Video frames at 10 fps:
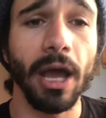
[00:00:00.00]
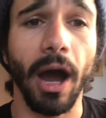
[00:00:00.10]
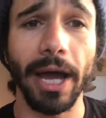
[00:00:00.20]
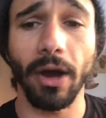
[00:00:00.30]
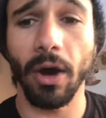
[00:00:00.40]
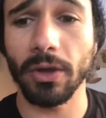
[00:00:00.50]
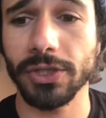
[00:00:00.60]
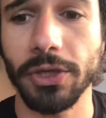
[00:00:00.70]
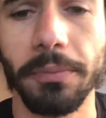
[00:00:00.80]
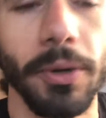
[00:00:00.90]
I
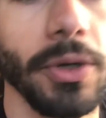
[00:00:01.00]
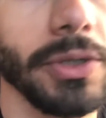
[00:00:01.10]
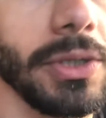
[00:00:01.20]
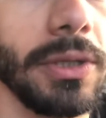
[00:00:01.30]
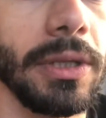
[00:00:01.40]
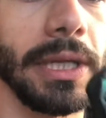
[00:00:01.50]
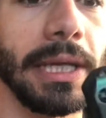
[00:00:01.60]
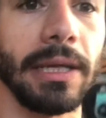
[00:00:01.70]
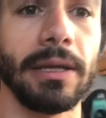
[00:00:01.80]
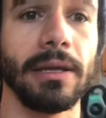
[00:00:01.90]
also
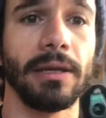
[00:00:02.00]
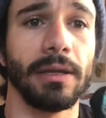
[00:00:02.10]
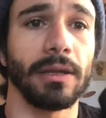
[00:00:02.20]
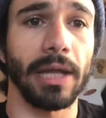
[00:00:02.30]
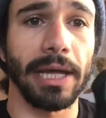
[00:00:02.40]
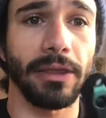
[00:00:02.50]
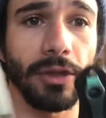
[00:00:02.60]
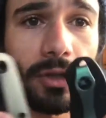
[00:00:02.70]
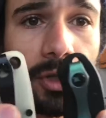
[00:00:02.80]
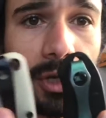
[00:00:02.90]
personally like
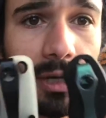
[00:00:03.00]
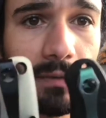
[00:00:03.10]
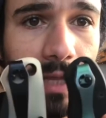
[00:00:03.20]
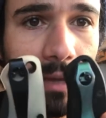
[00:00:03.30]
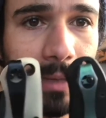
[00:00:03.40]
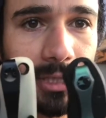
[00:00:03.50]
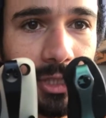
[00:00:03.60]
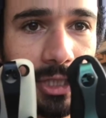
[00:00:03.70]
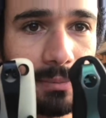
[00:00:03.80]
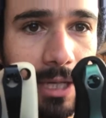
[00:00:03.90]
the look of the
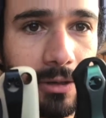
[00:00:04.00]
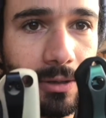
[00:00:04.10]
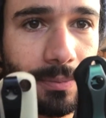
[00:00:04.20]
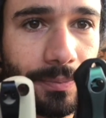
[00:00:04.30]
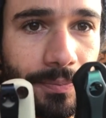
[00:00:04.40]
MXG better.